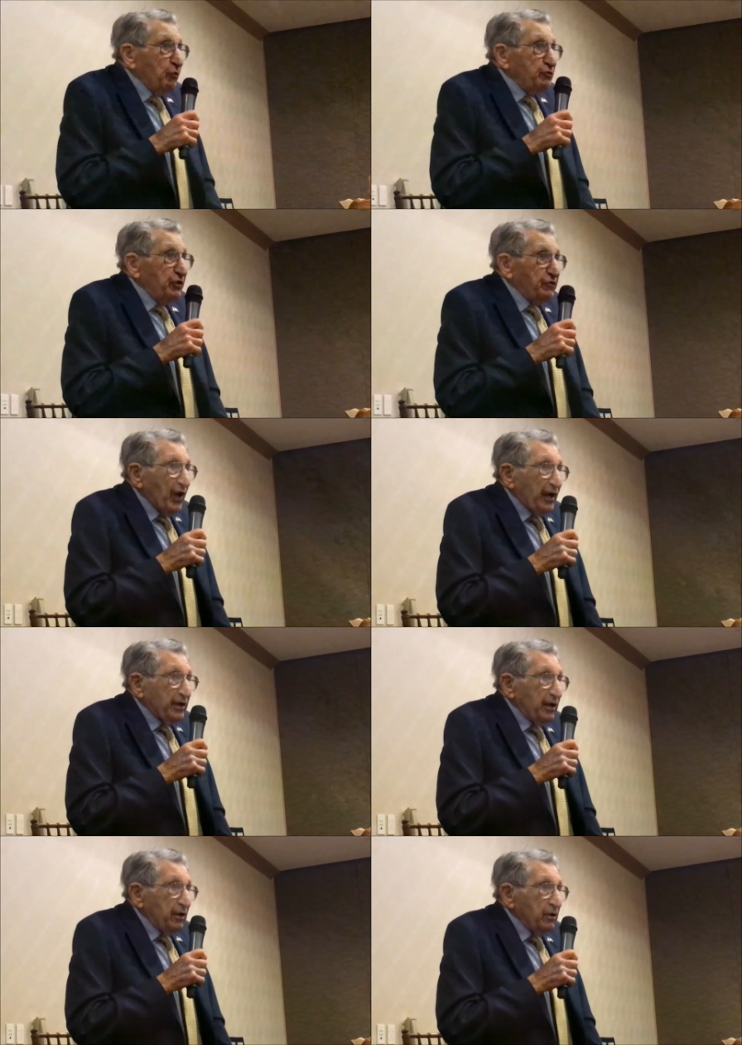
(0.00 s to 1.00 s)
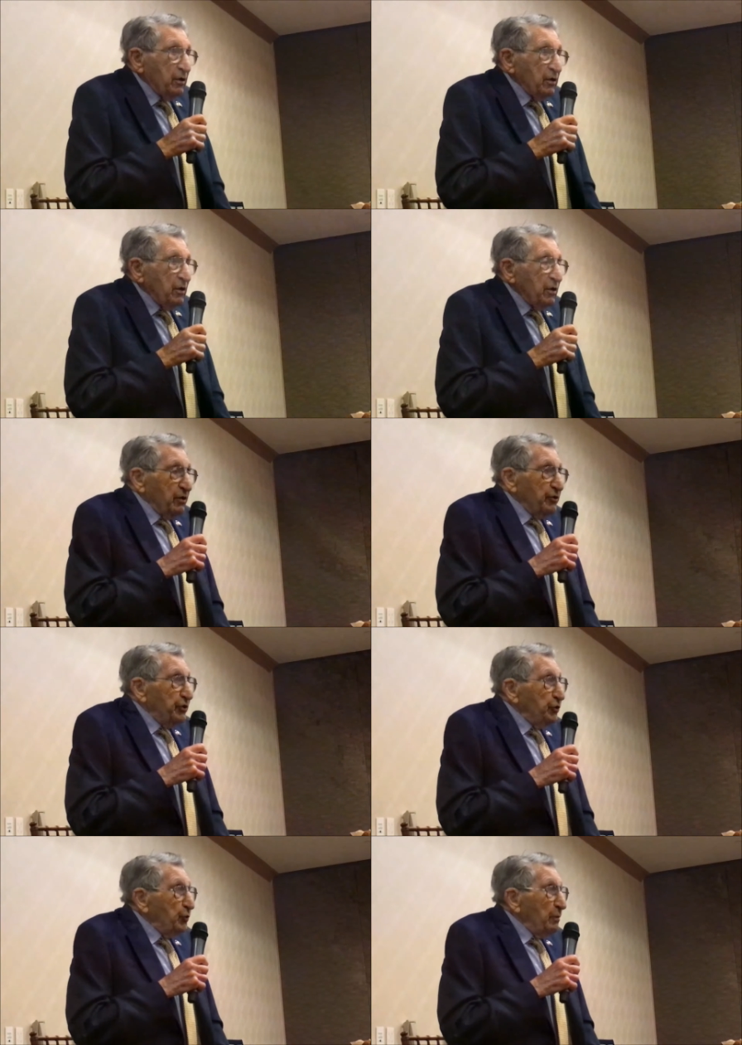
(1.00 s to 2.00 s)
Fujisaki, the
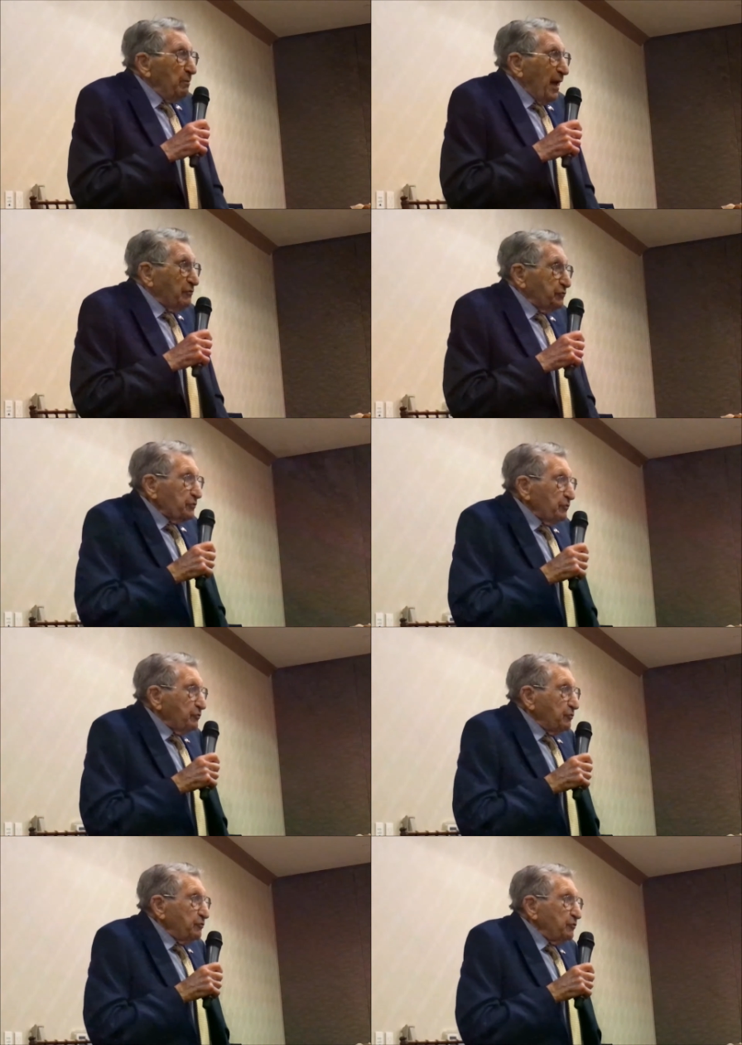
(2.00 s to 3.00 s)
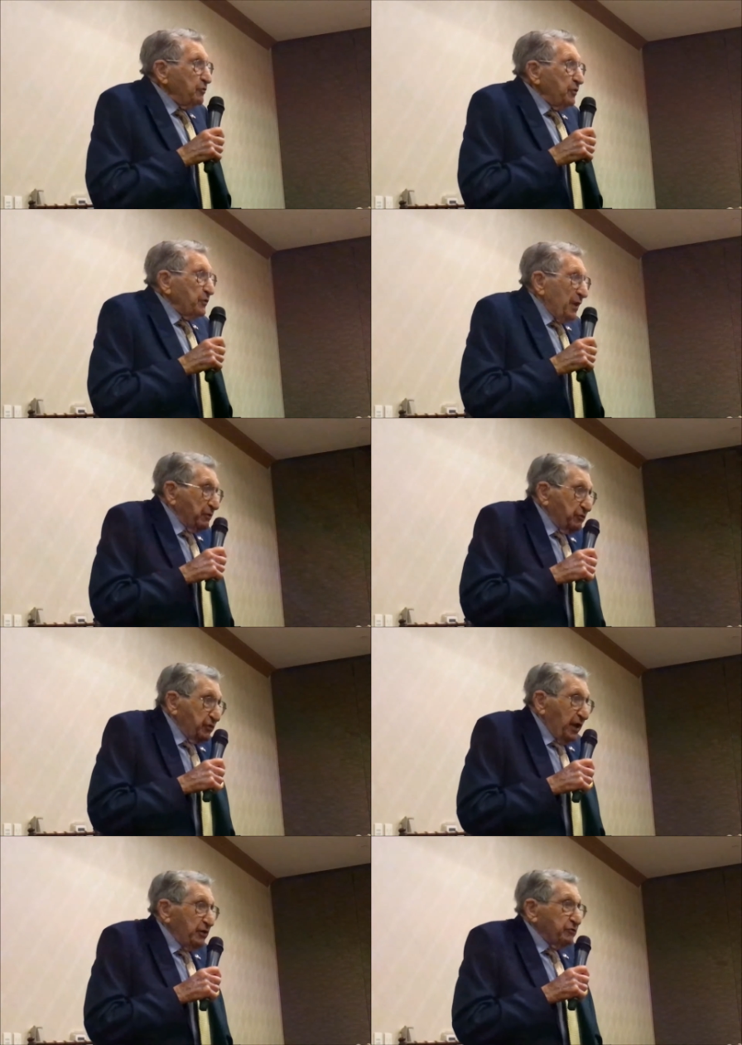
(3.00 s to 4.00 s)
new ambassador to the United
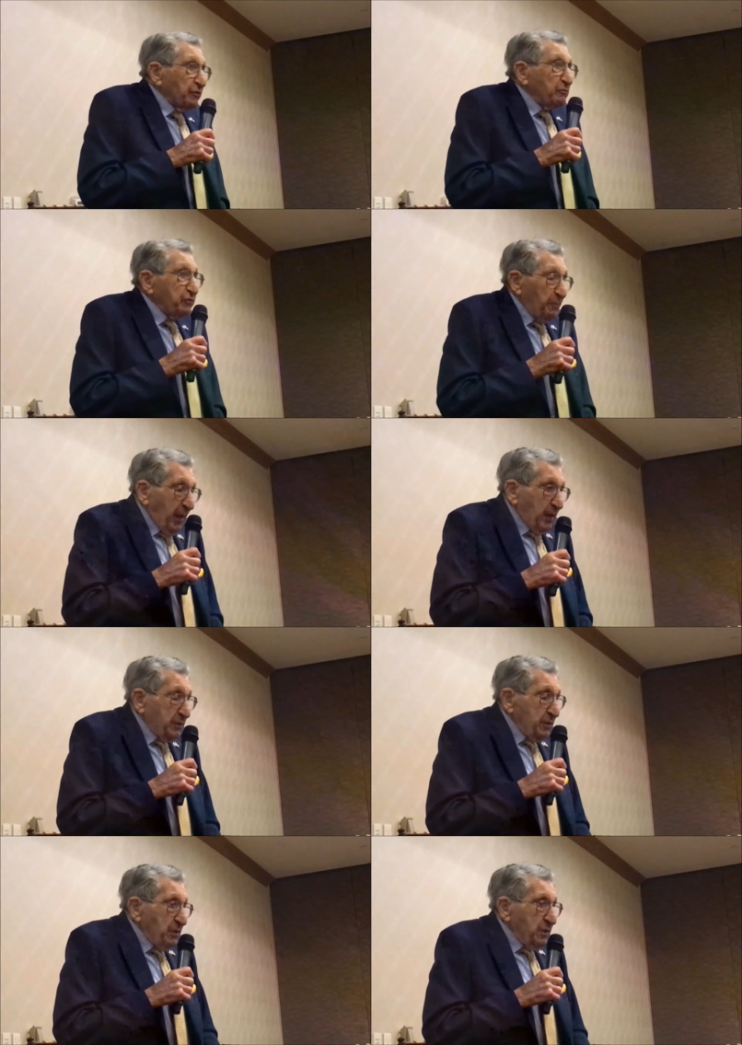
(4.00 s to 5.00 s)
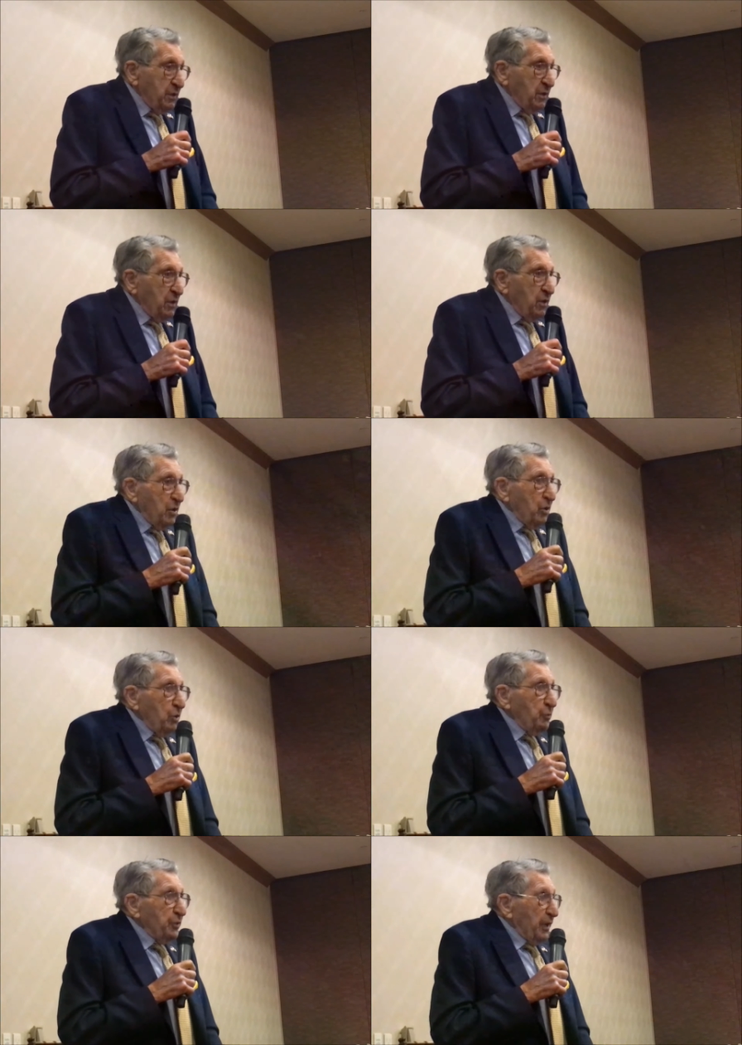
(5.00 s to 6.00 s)
States from Japan,
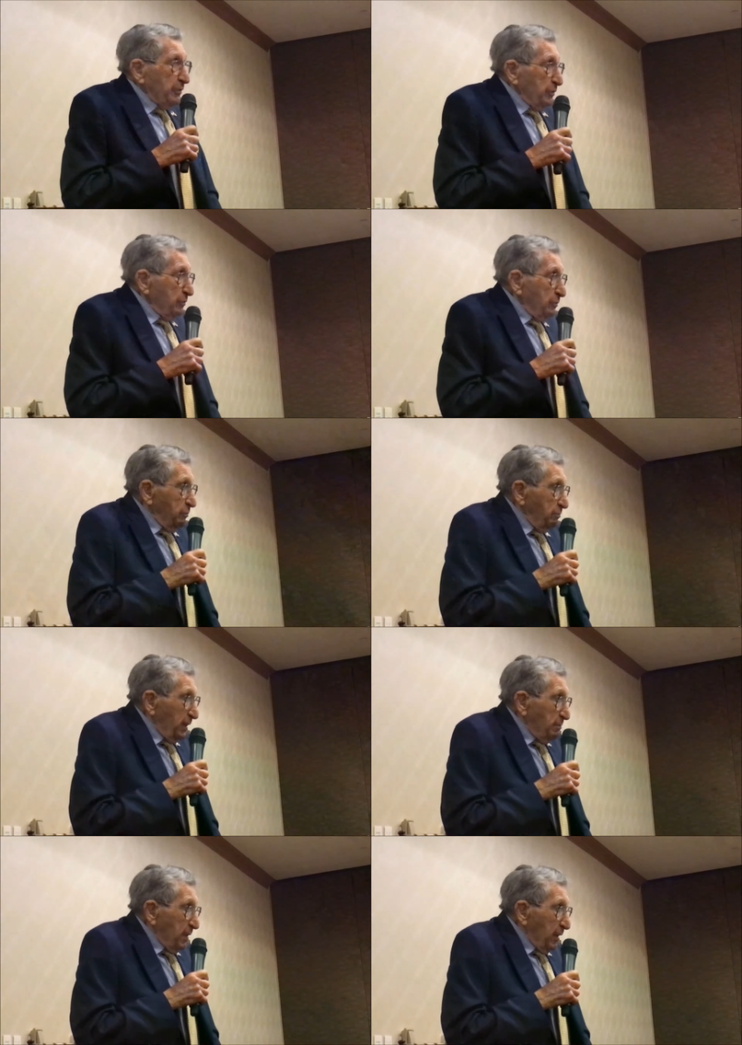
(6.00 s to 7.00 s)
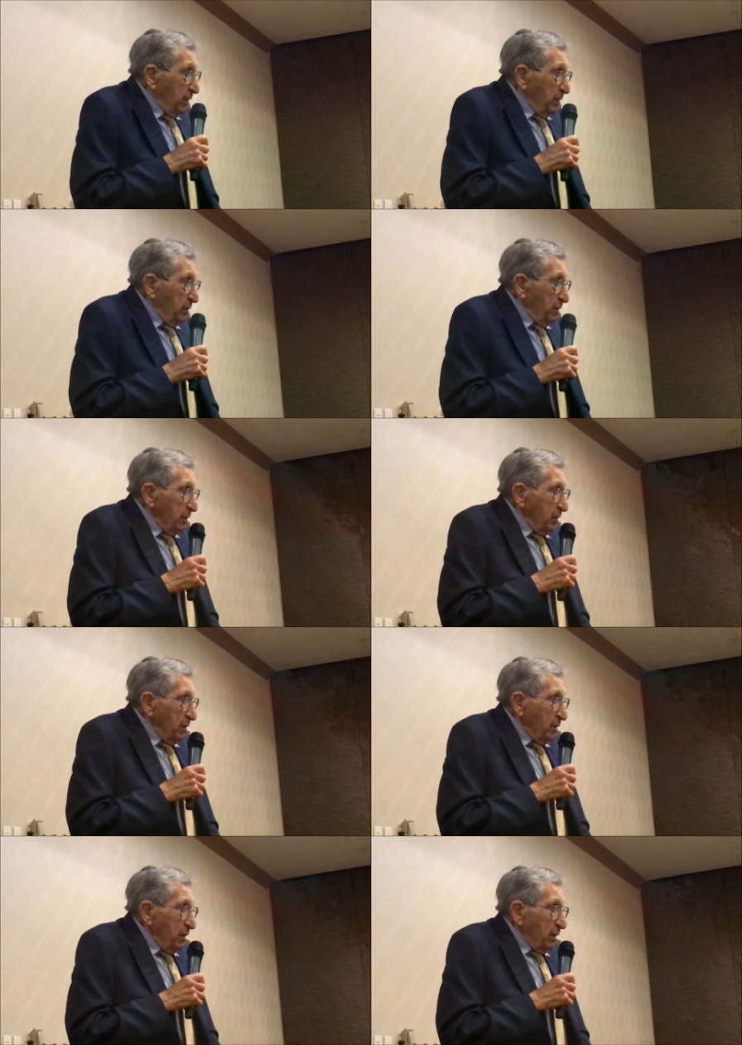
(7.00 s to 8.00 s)
would like to meet me.
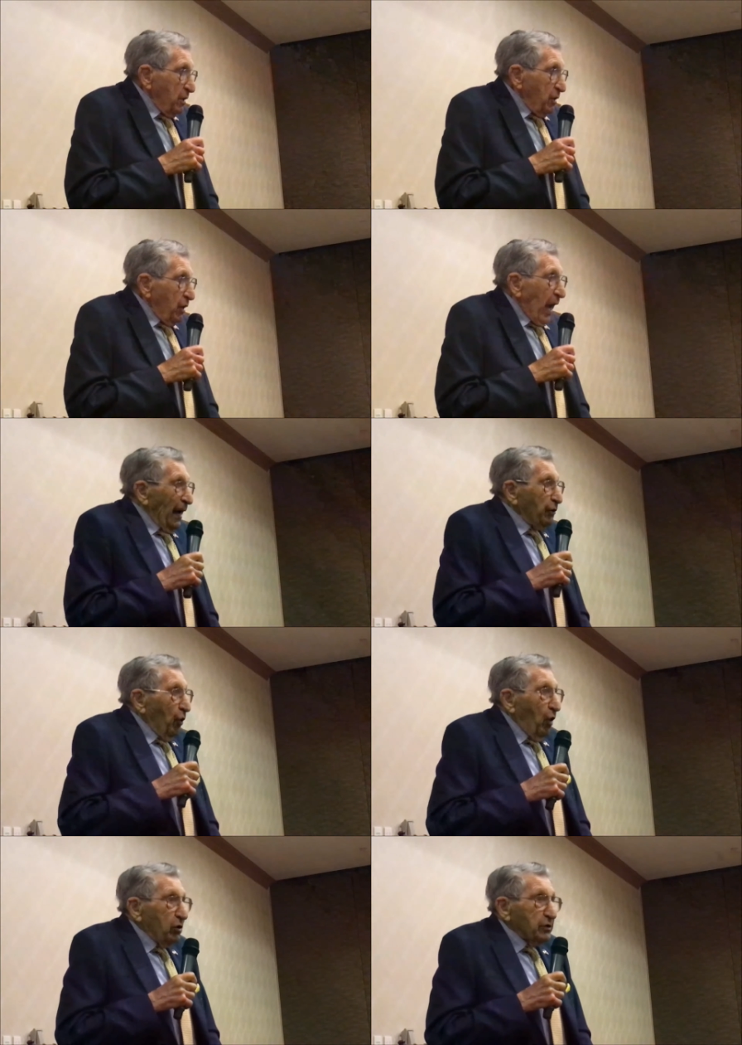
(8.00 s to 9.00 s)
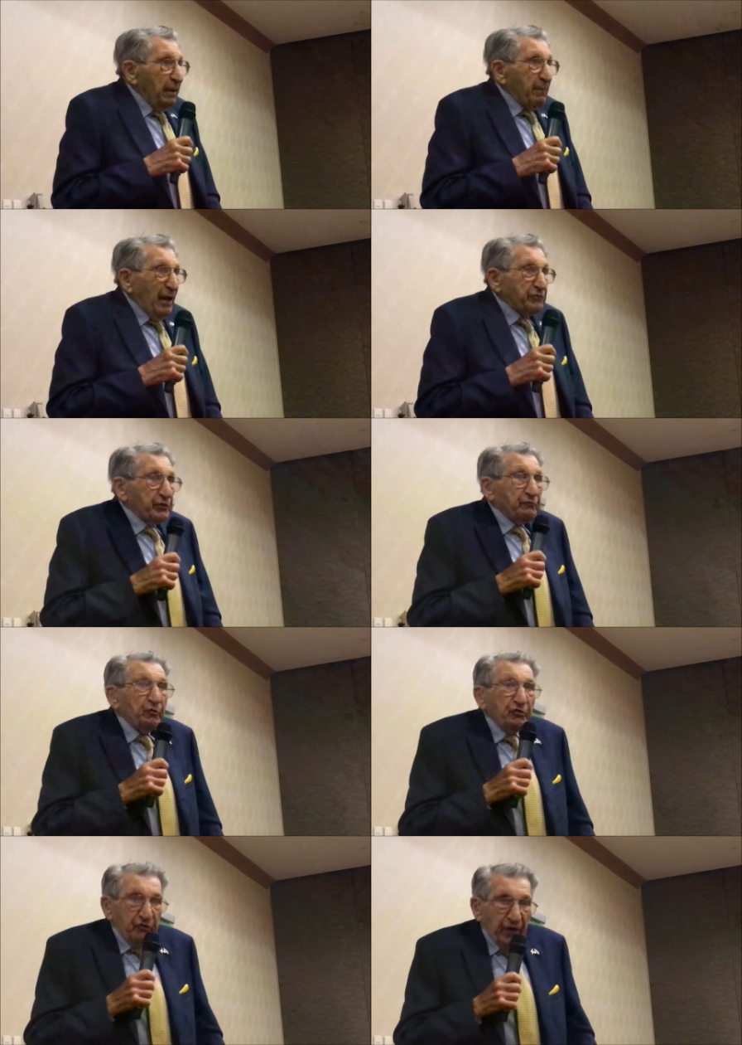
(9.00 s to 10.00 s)
I called Ambassador
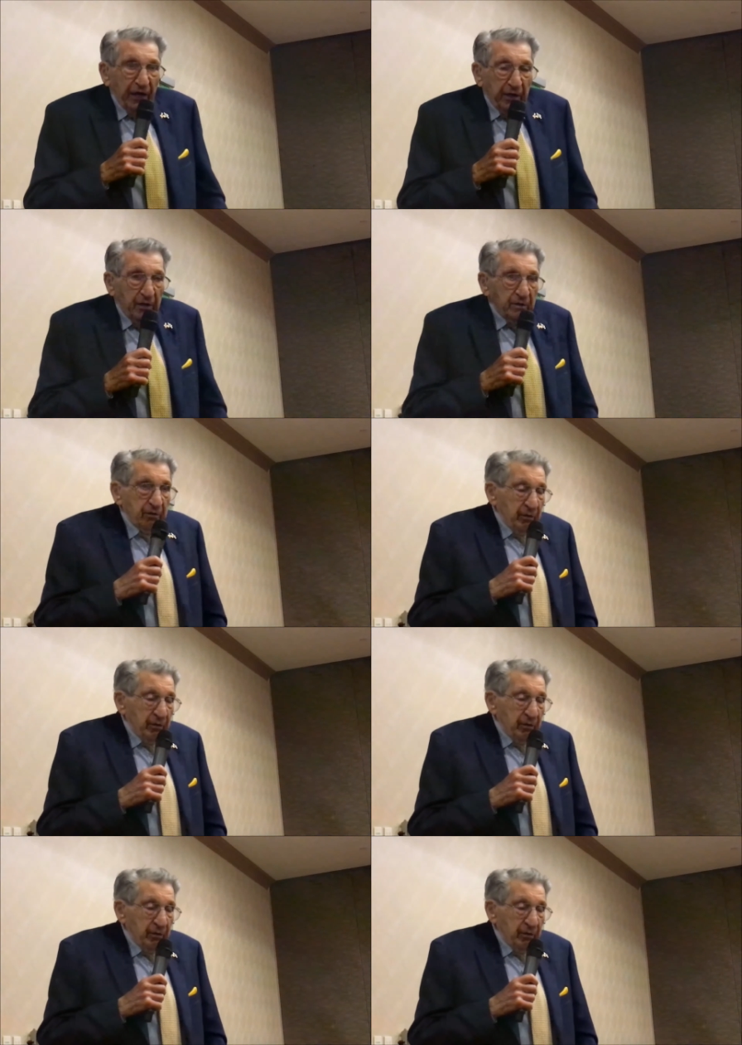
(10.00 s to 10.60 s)
Fujisaki.